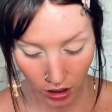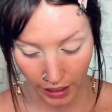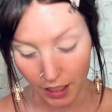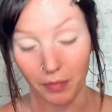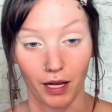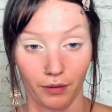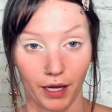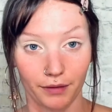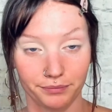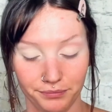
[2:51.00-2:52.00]
in my
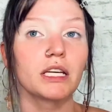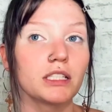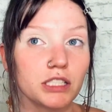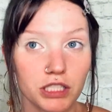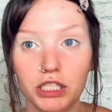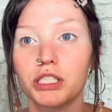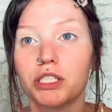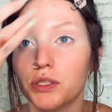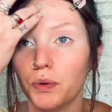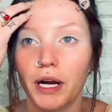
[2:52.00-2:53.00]
way. Just
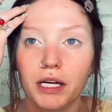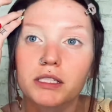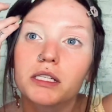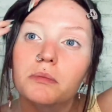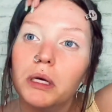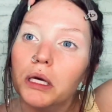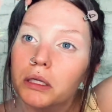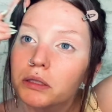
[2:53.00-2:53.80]
distracting me.